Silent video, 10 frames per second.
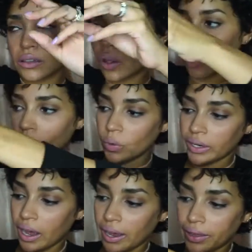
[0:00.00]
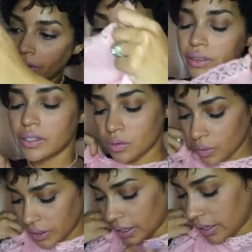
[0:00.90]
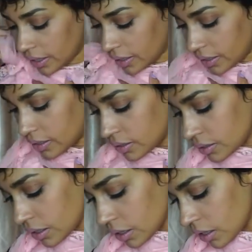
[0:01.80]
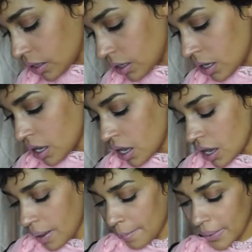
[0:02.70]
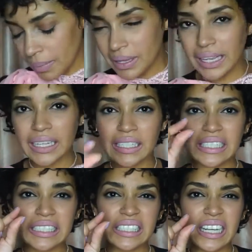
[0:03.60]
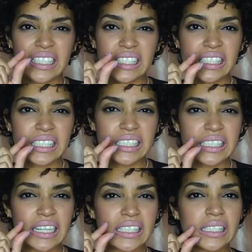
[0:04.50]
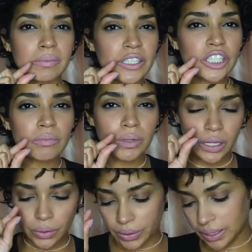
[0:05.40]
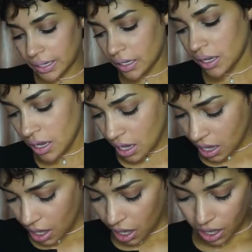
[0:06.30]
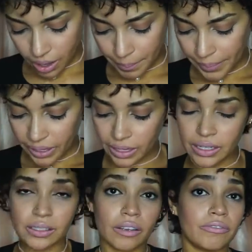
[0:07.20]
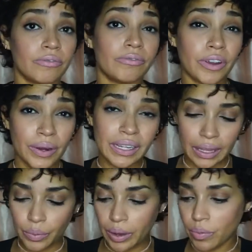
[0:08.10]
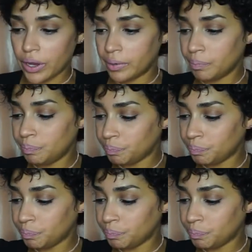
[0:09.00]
long one either. This one is maybe like a smidgen below the knee, but it is a very lightweight one,